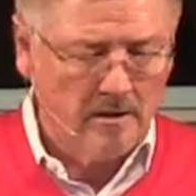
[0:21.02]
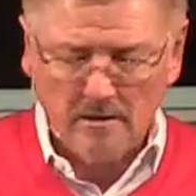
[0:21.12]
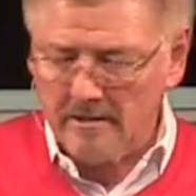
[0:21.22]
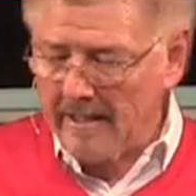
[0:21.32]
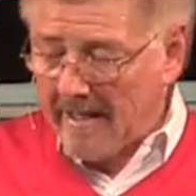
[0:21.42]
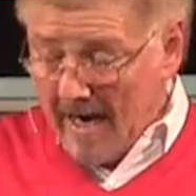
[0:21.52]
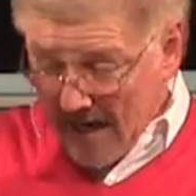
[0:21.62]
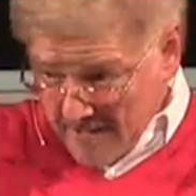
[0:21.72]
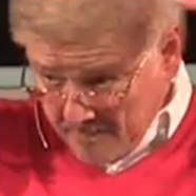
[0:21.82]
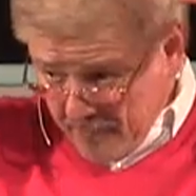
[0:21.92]
that he
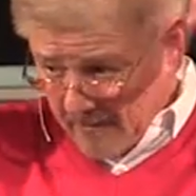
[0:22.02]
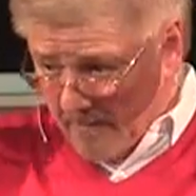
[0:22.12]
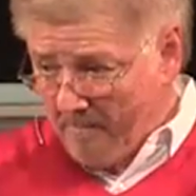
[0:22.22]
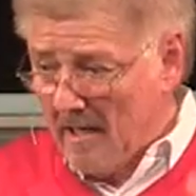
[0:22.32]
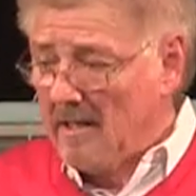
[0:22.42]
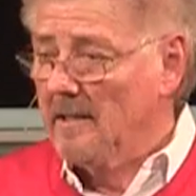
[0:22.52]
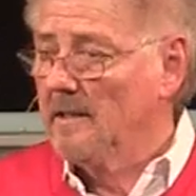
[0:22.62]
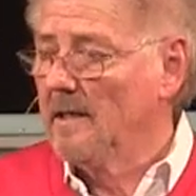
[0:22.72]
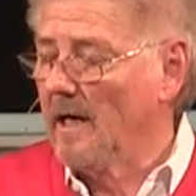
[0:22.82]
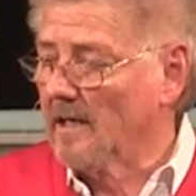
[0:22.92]
had to put
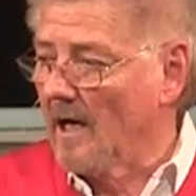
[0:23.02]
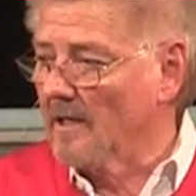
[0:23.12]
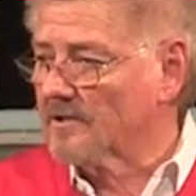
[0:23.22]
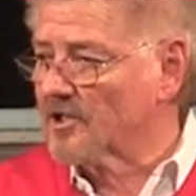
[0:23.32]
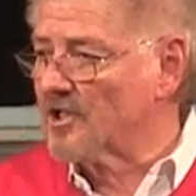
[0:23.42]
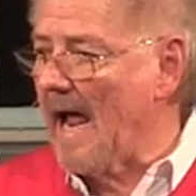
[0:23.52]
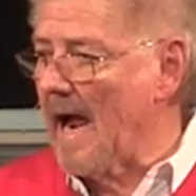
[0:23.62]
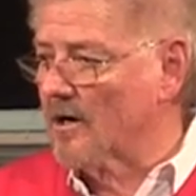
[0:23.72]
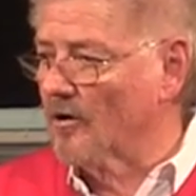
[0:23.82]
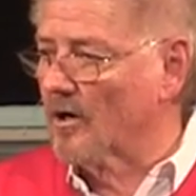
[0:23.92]
a sack
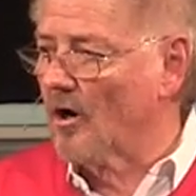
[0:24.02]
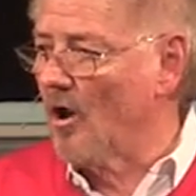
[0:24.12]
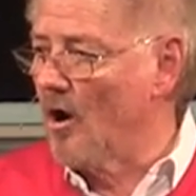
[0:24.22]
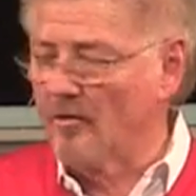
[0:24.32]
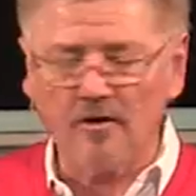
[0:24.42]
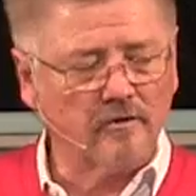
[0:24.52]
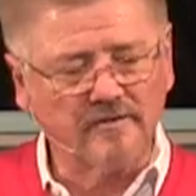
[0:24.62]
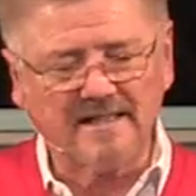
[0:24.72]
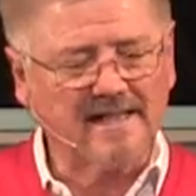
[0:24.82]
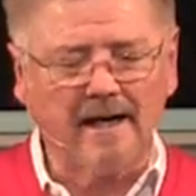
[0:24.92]
or a cloth over
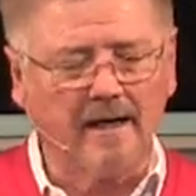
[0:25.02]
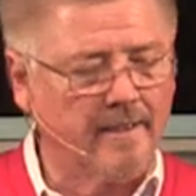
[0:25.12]
his head.